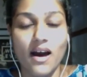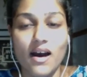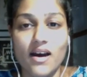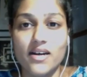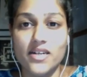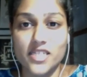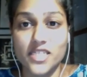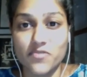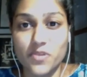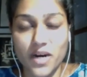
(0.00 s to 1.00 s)
the
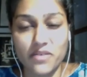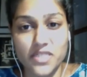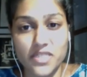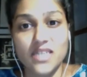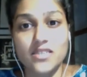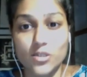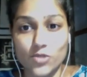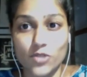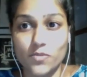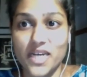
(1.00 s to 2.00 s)
Jeffrey Barber Trust
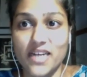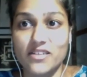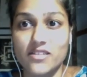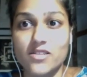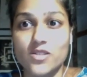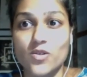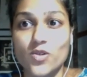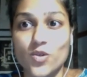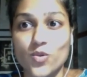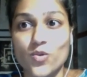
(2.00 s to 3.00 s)
YouTube channel, so
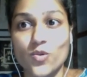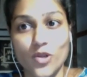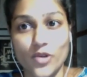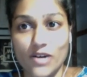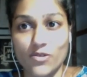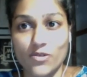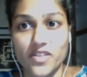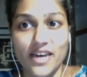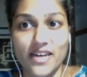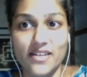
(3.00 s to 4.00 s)
do look out for
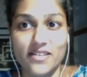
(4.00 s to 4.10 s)
that.